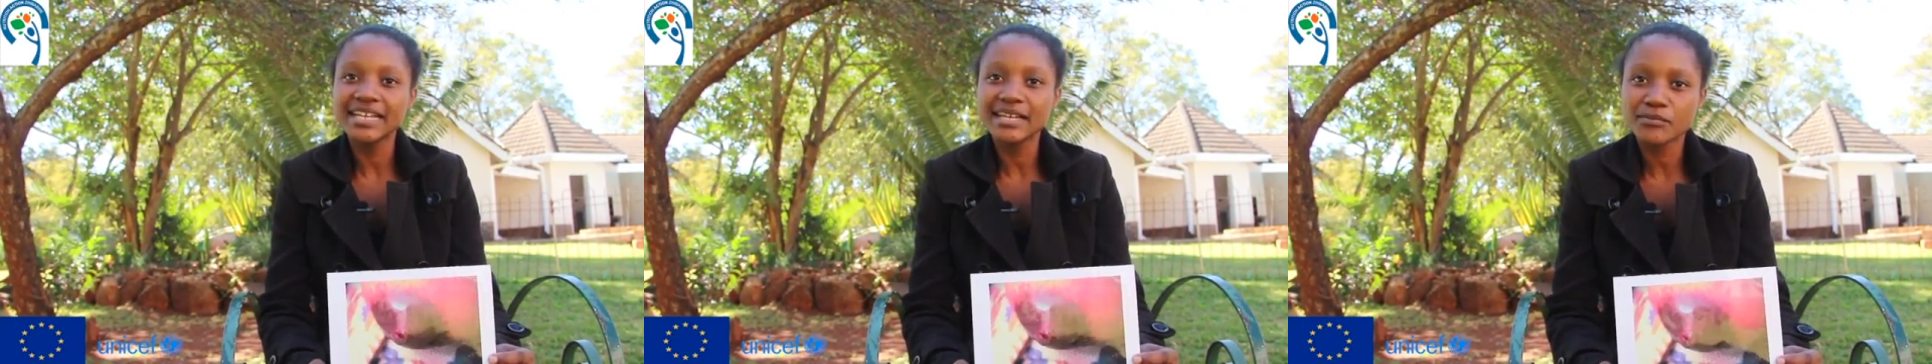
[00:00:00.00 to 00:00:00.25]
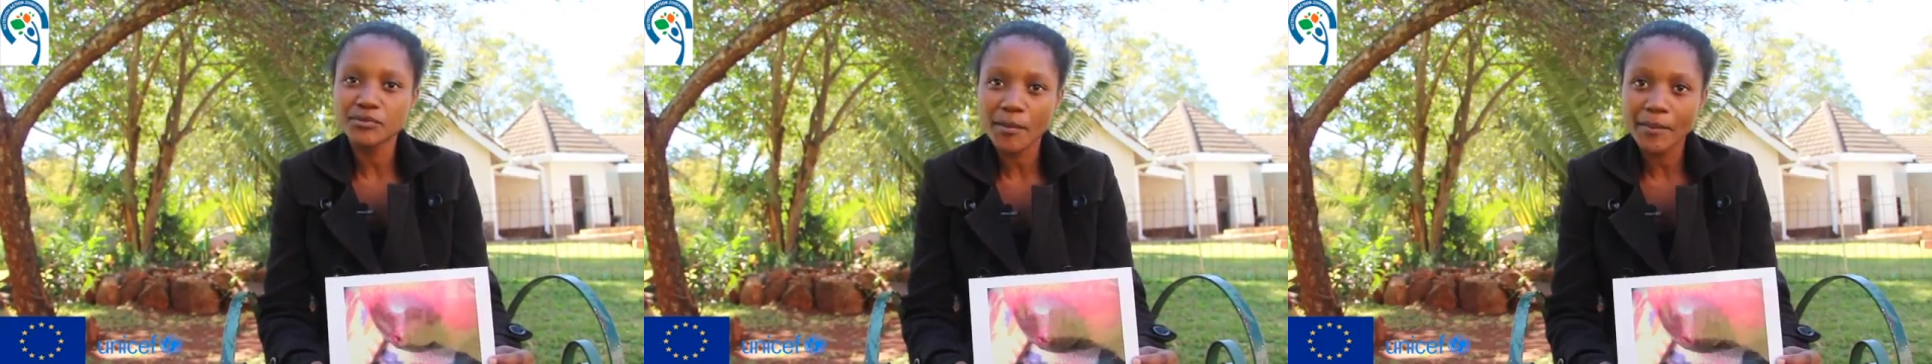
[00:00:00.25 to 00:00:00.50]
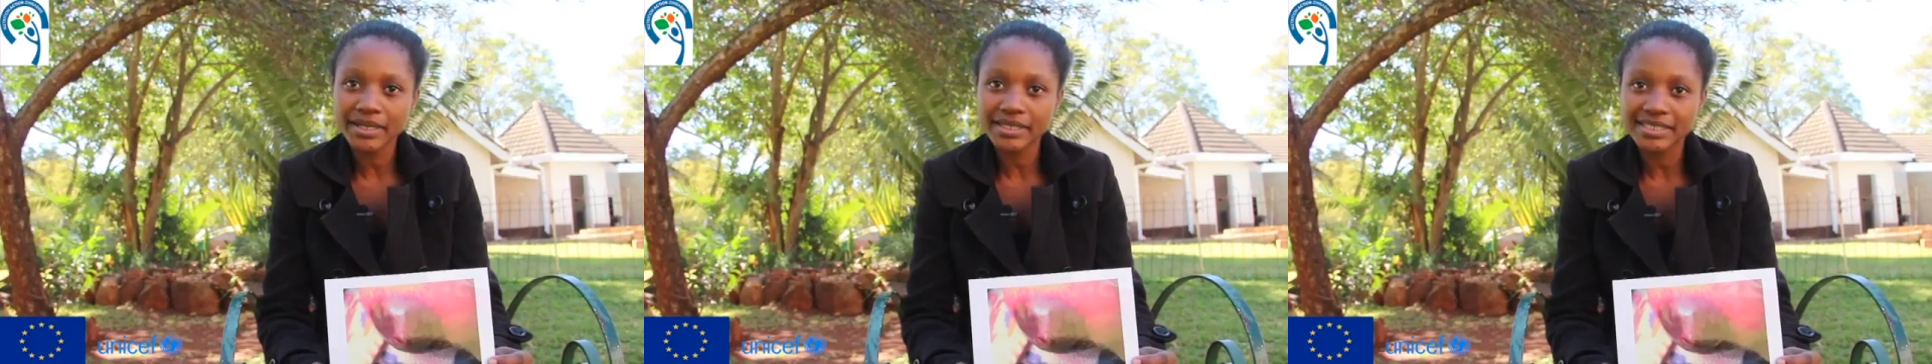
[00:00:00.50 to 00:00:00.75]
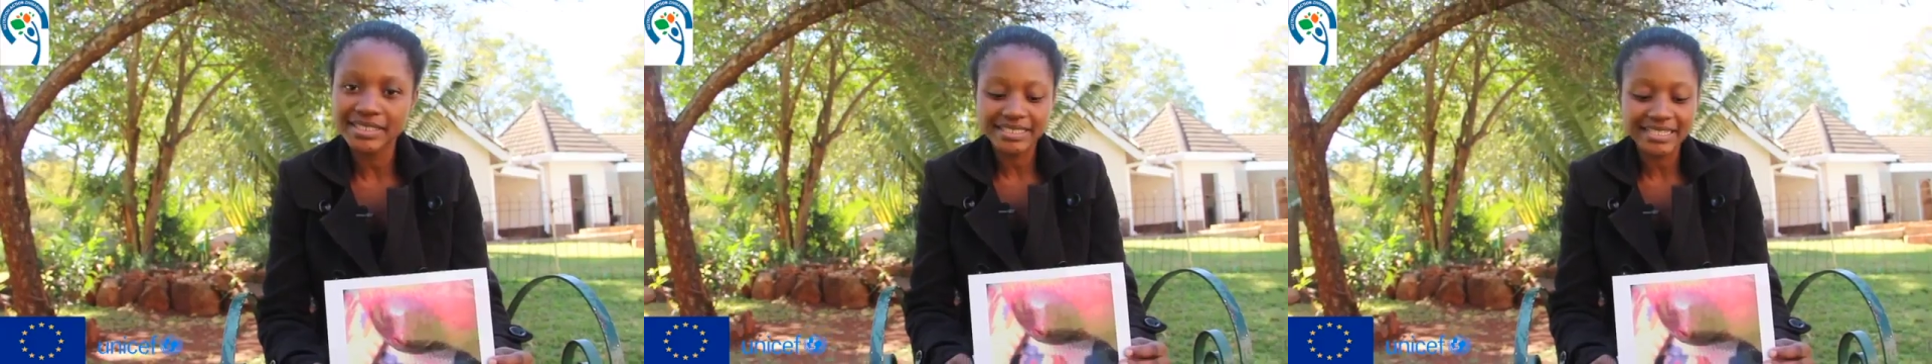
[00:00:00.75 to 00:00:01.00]
healing
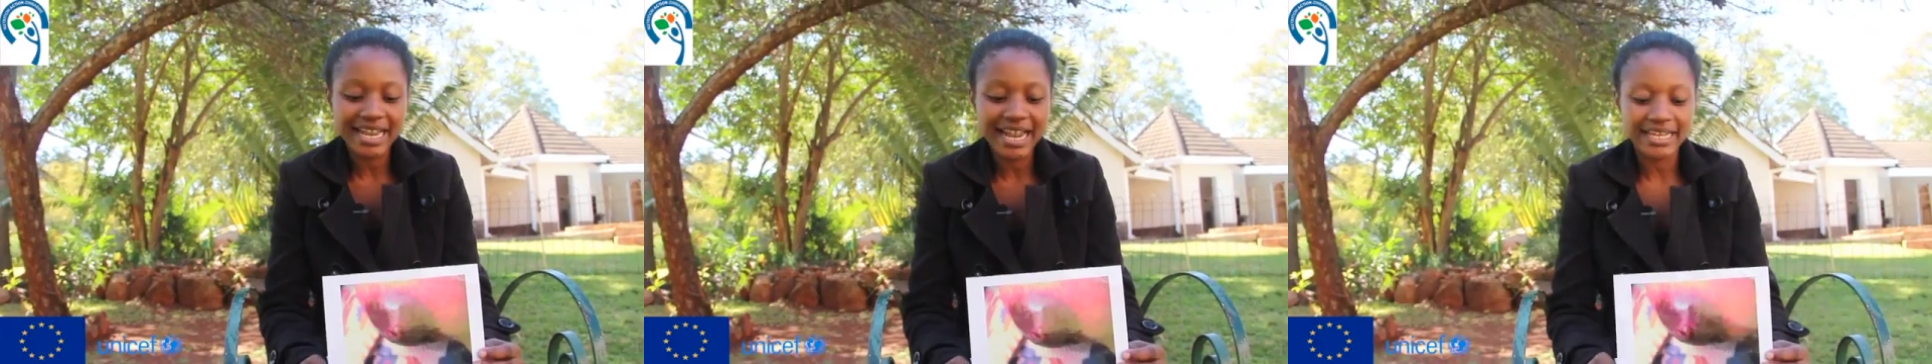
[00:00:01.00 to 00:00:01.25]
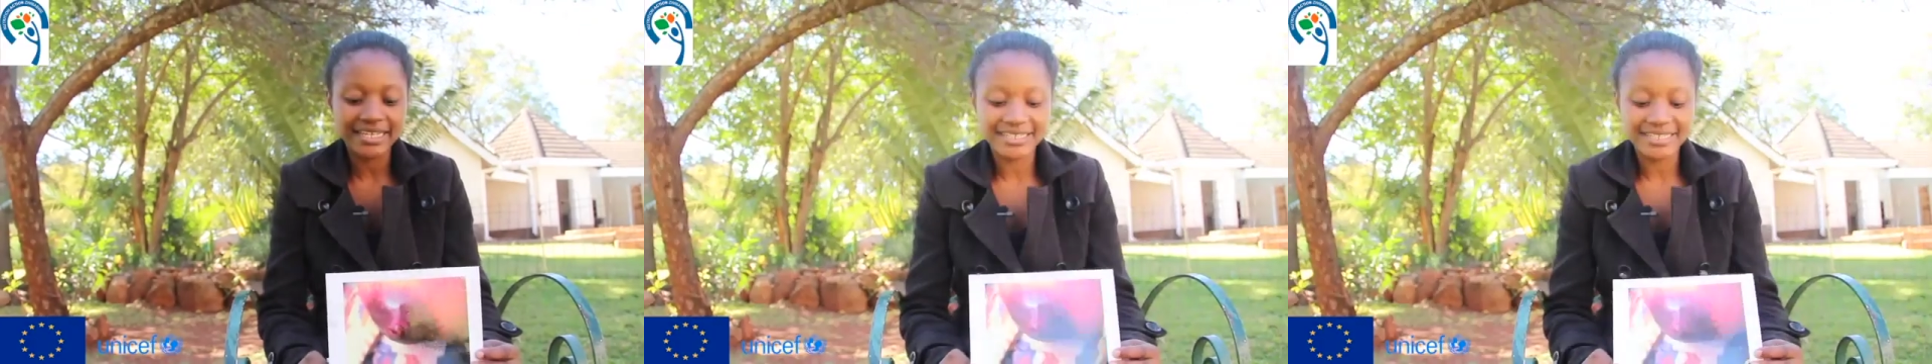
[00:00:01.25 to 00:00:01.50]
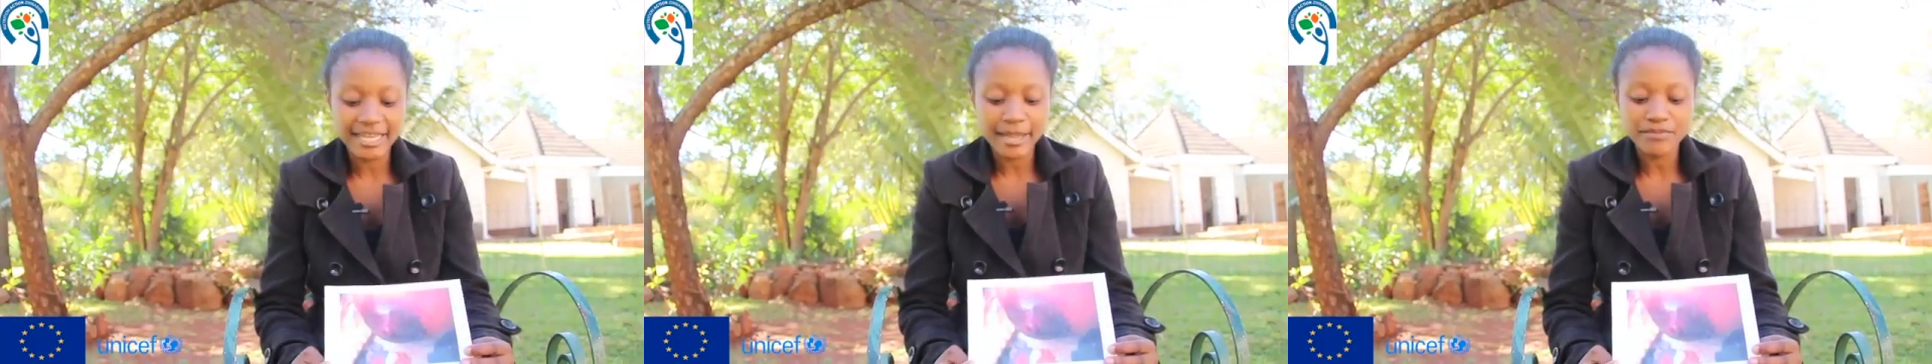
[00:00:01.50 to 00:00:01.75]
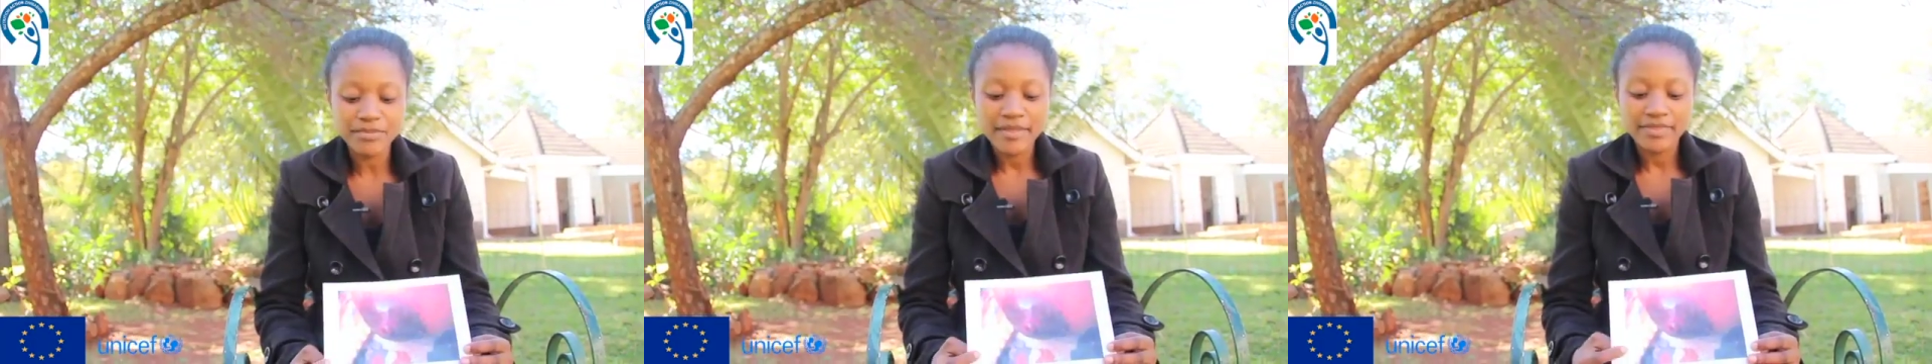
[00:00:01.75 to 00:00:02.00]
properties that are in
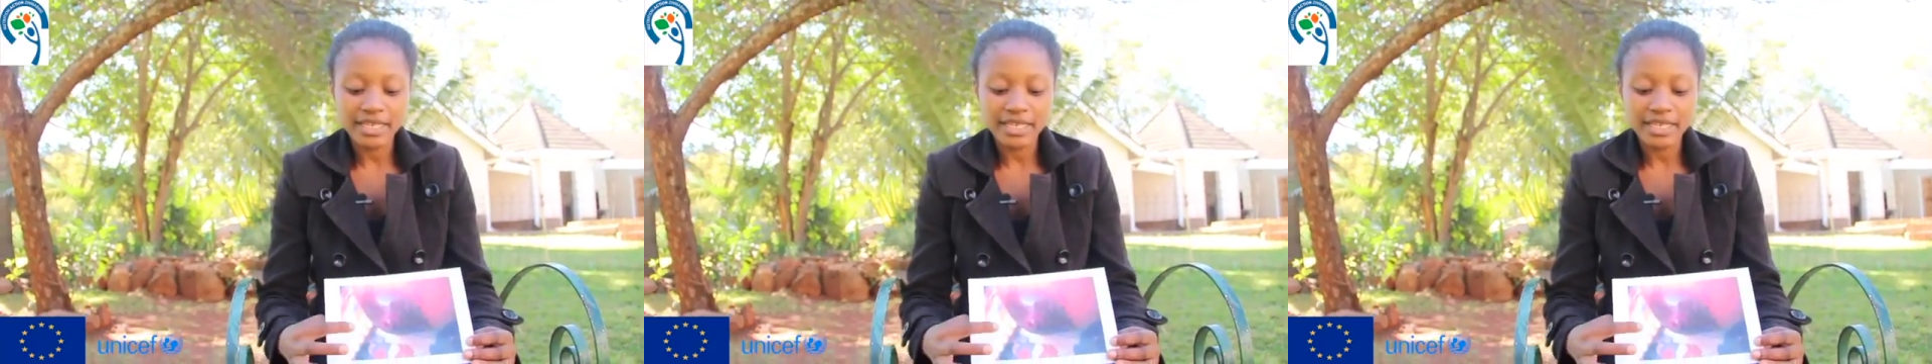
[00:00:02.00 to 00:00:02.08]
them